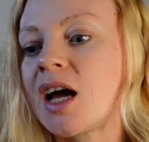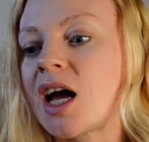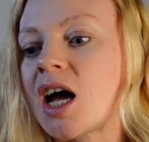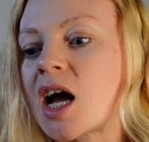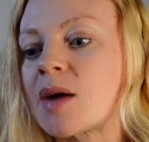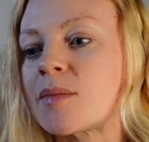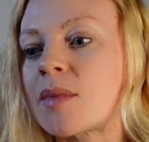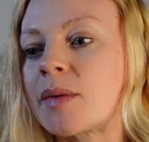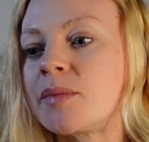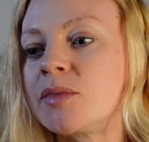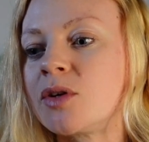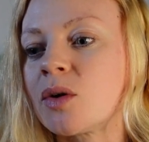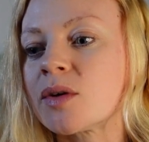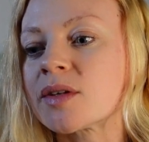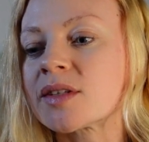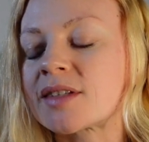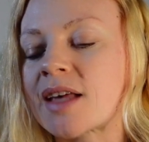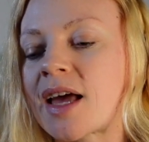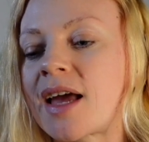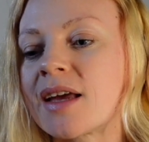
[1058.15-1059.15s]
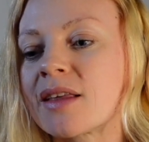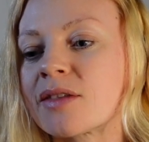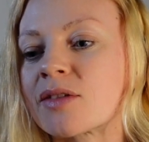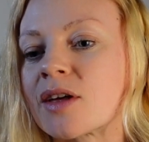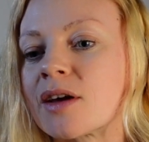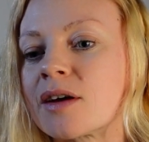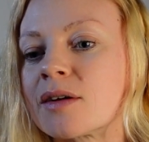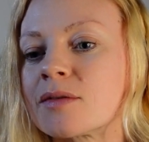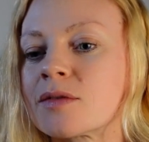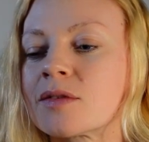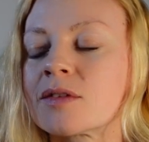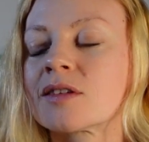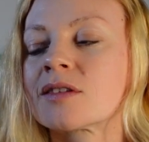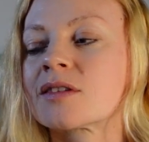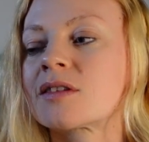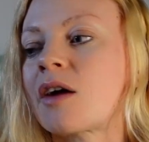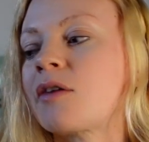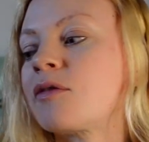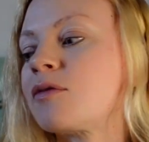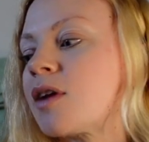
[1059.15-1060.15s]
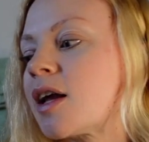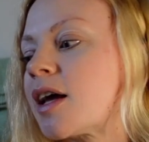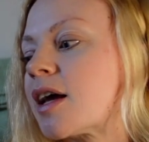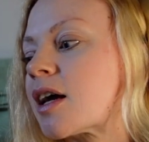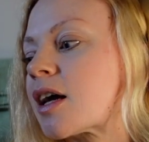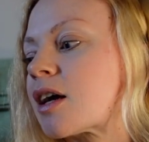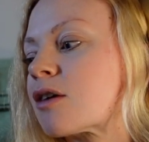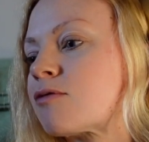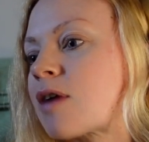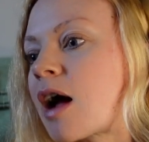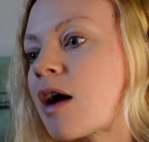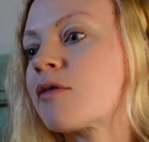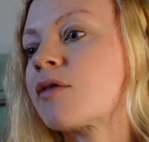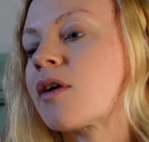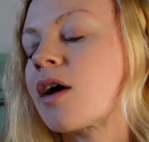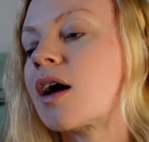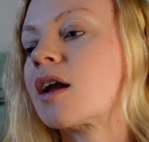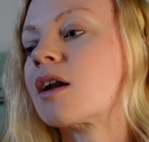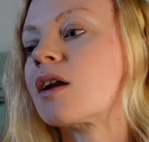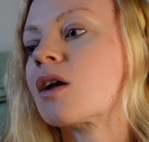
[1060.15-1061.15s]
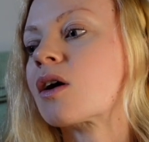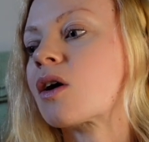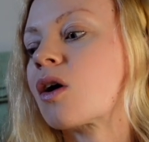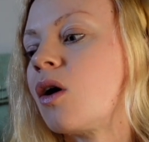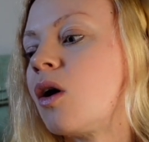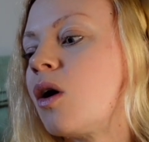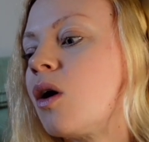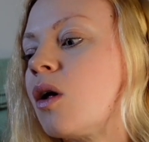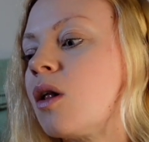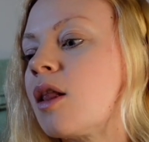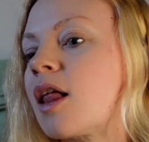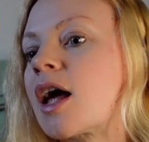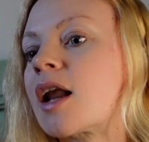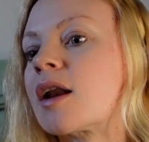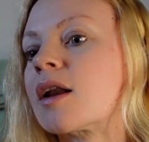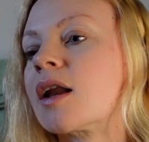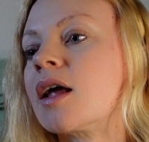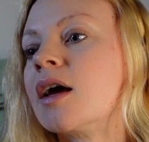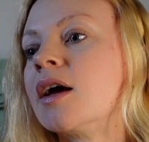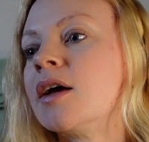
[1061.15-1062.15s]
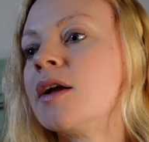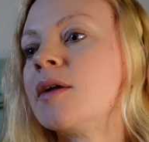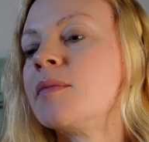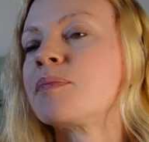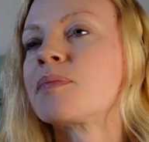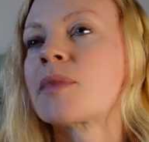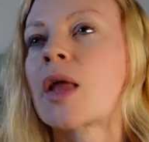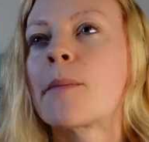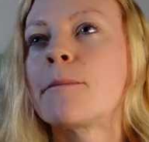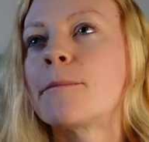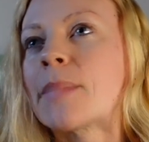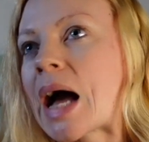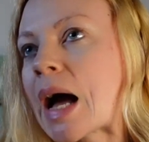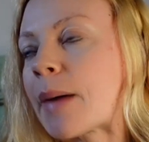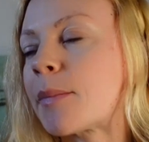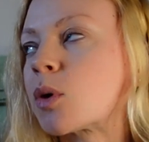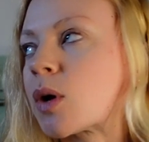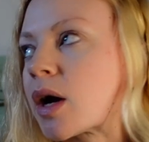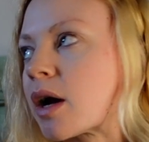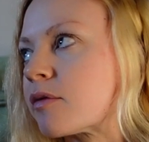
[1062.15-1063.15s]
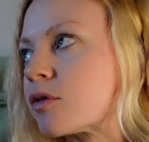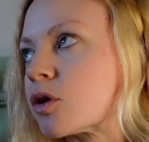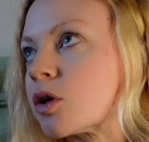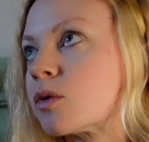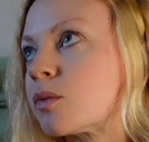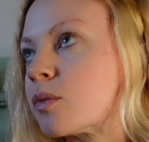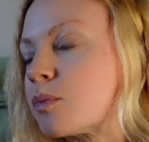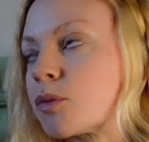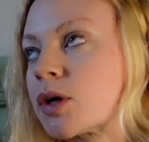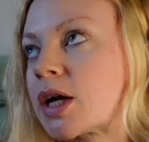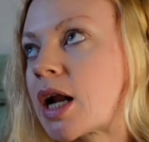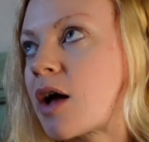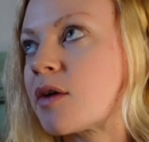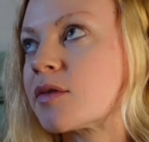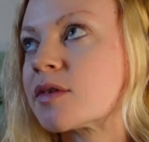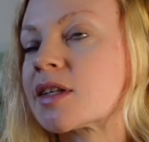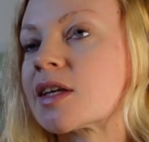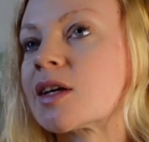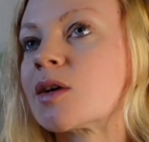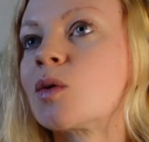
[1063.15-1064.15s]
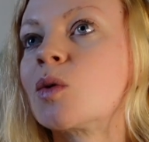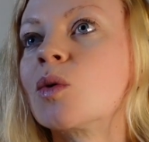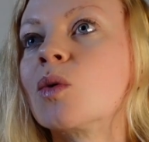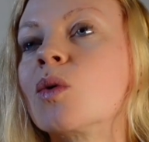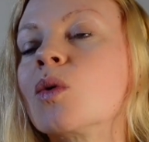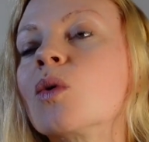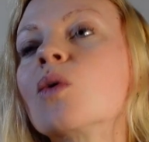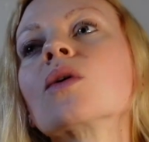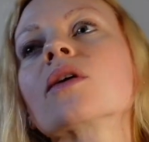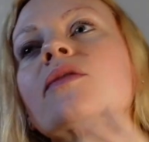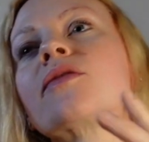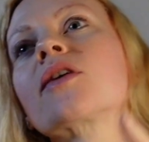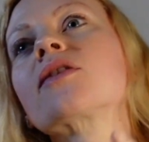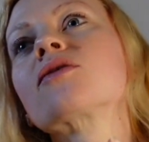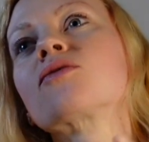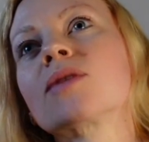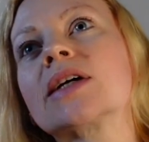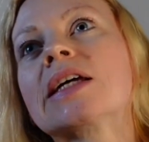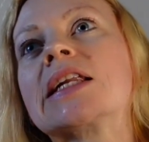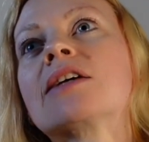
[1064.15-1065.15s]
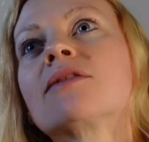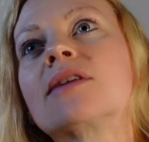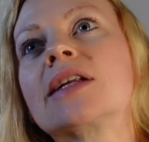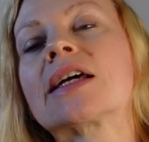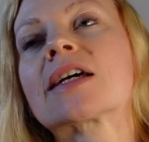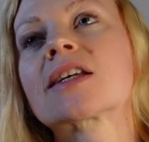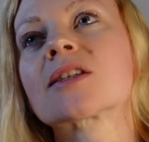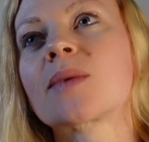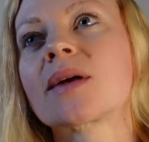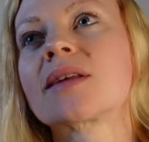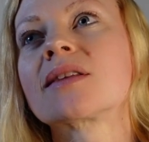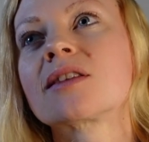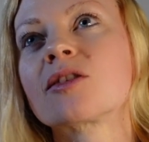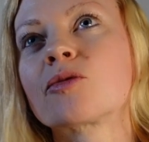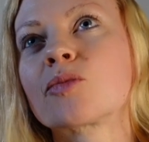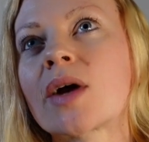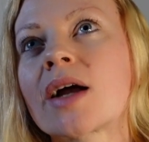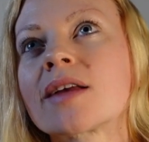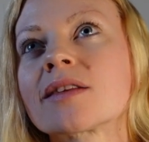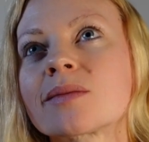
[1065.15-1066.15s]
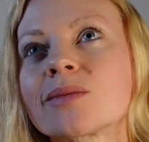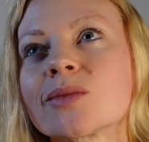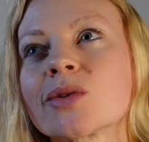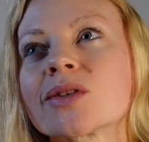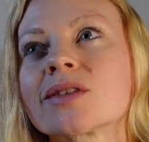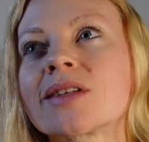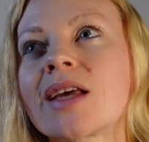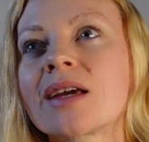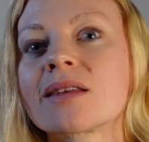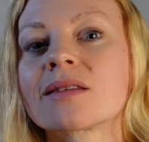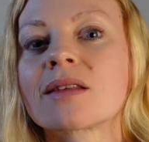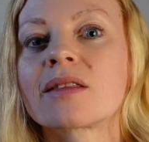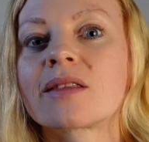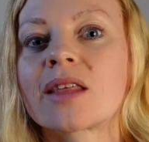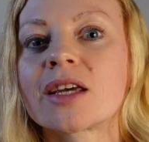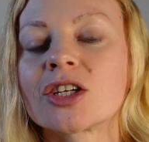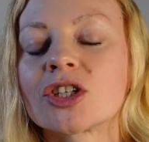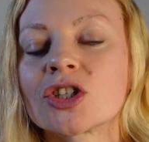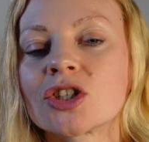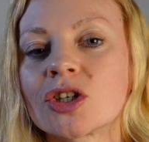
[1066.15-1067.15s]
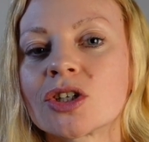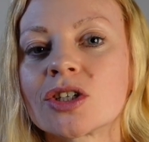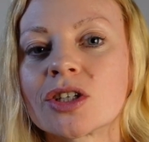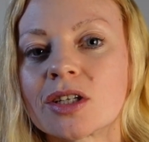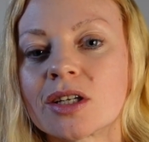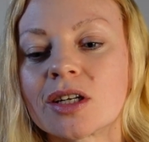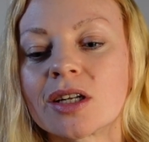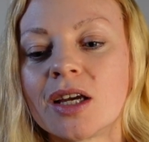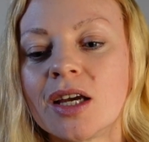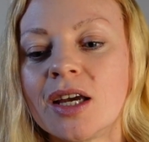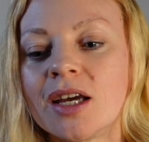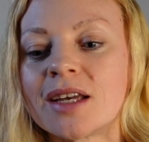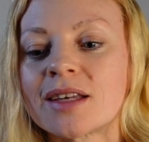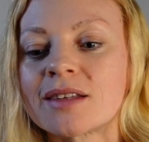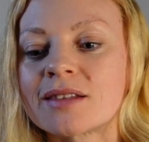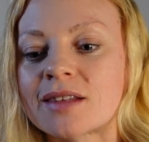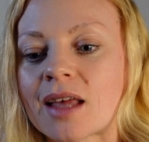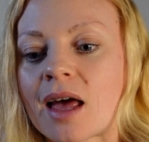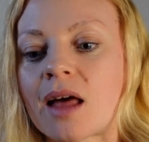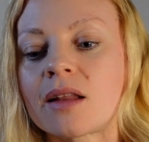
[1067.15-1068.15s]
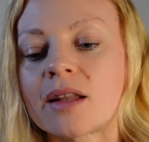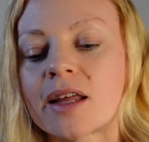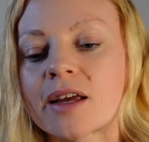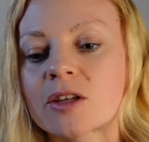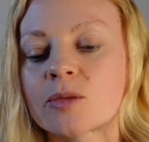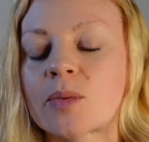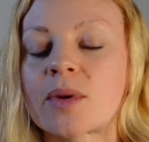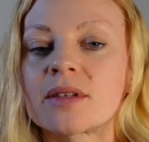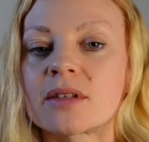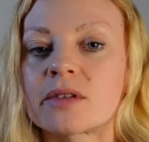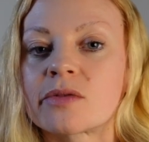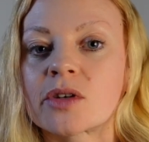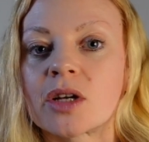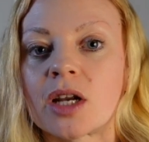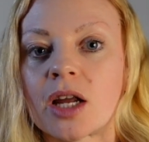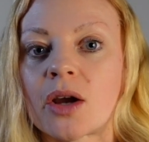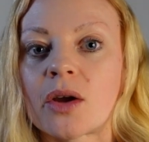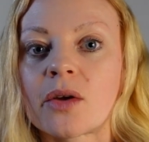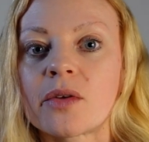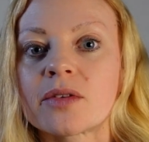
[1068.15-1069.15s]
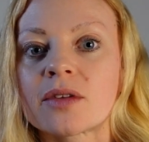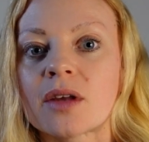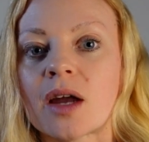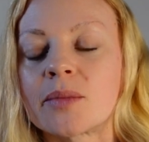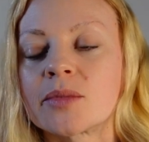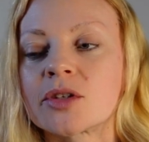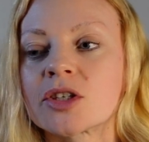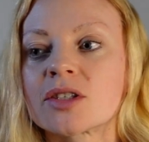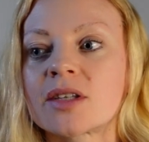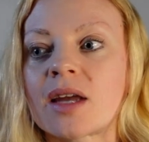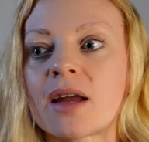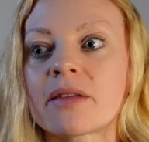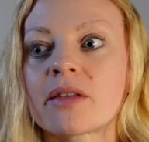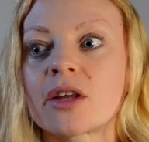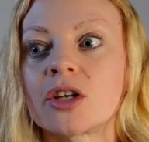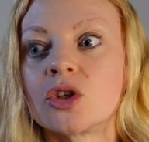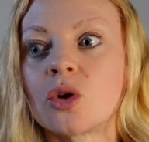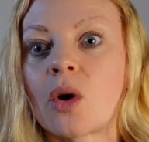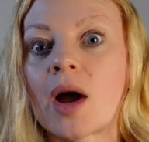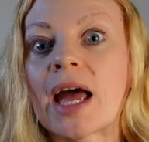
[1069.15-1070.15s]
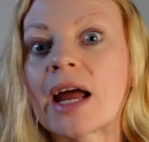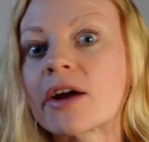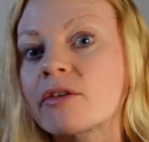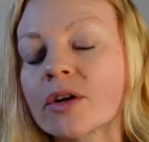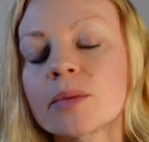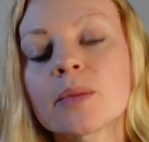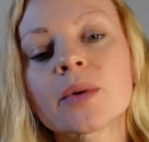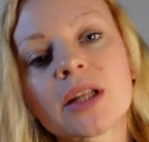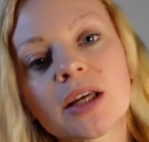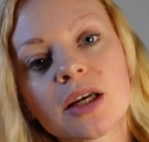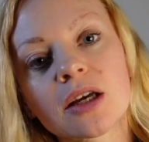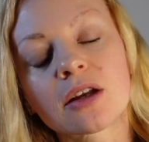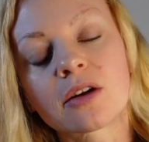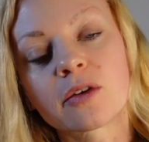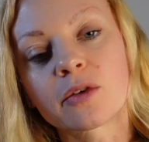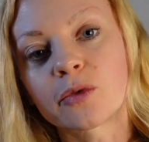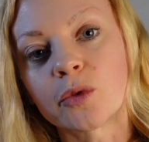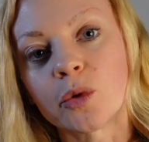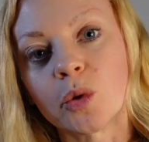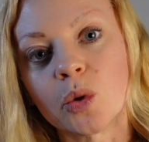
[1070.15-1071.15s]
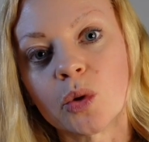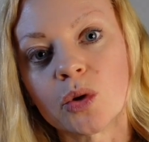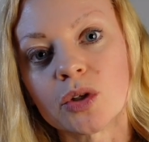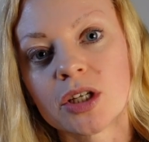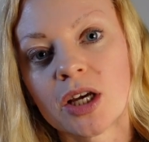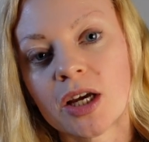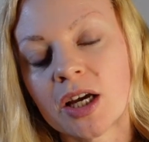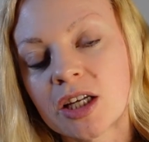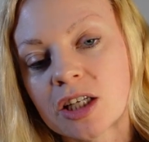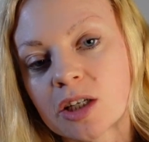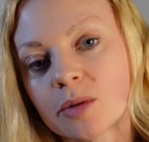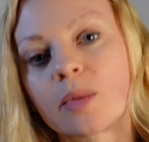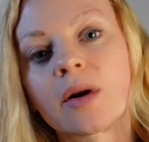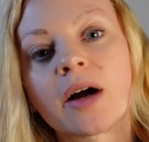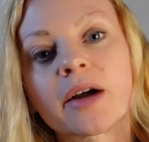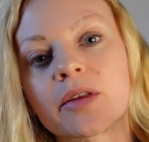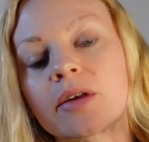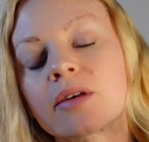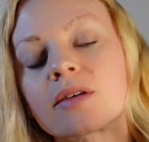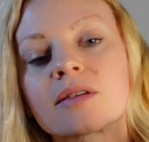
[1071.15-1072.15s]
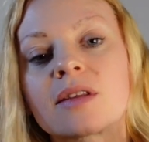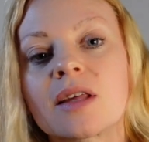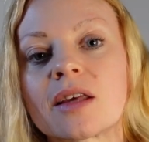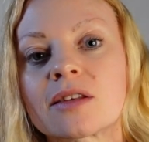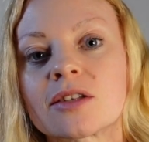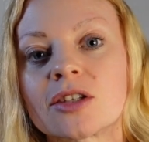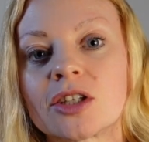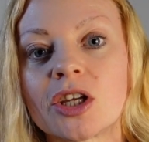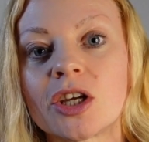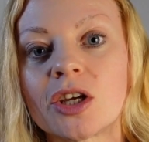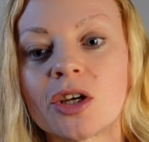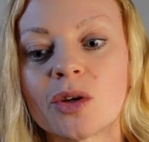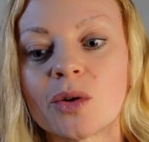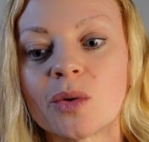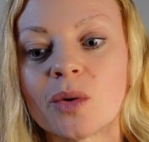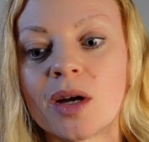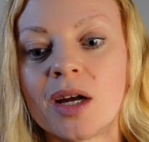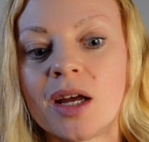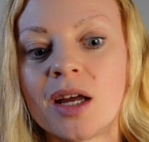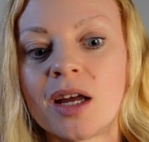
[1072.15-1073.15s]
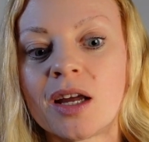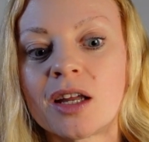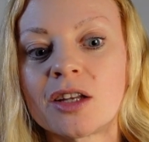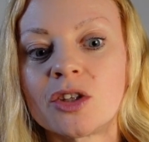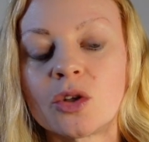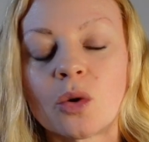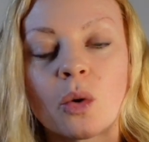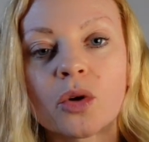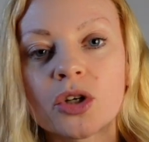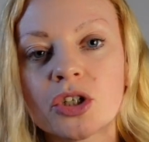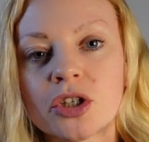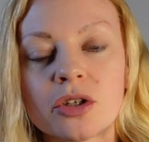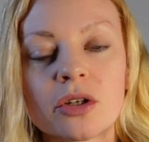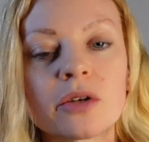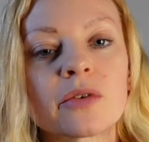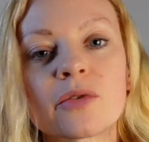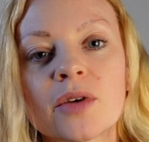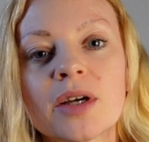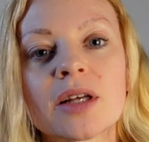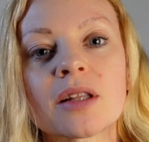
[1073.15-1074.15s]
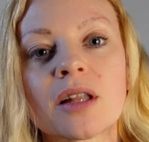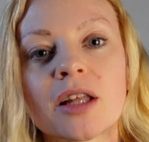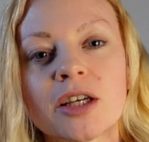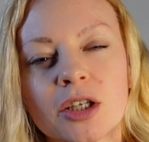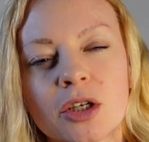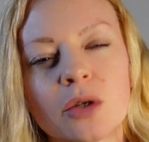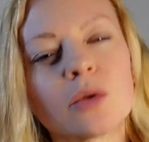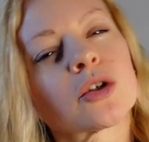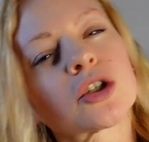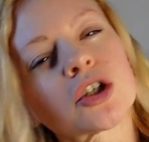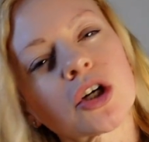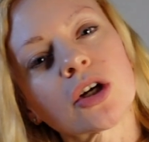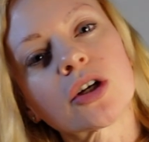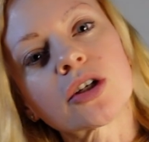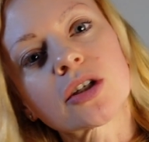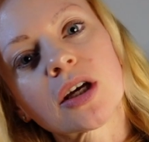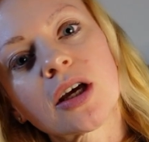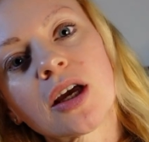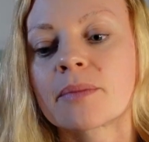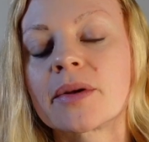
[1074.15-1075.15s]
I'm not saying that stuff like Rapha and Lacole and MAP, or however you pronounce it, or all of those really, really expensive brands, I'm not saying that they shouldn't sell expensive clothes. I'm just saying that not everybody can afford to buy those things new, nor should you feel like you should.